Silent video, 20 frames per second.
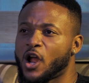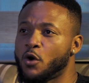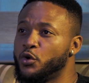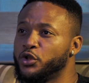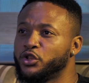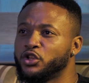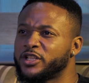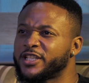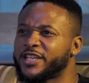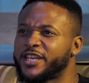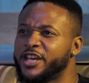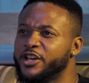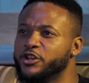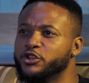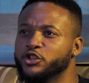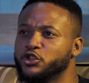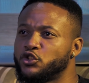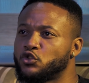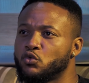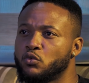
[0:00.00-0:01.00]
I will not
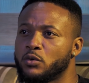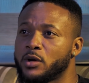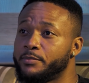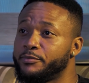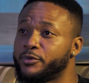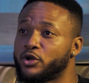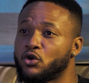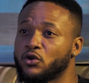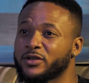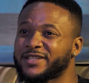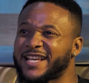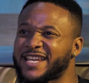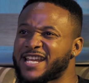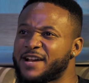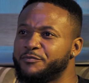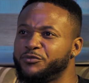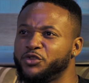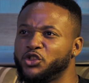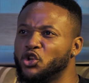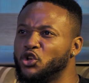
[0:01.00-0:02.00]
kill this one because I
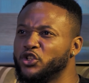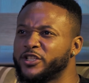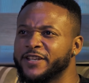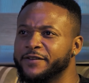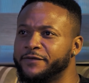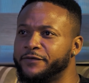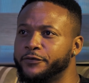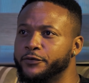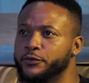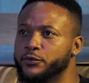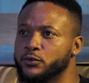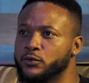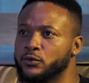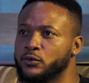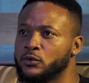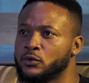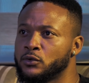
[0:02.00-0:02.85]
am not a fool.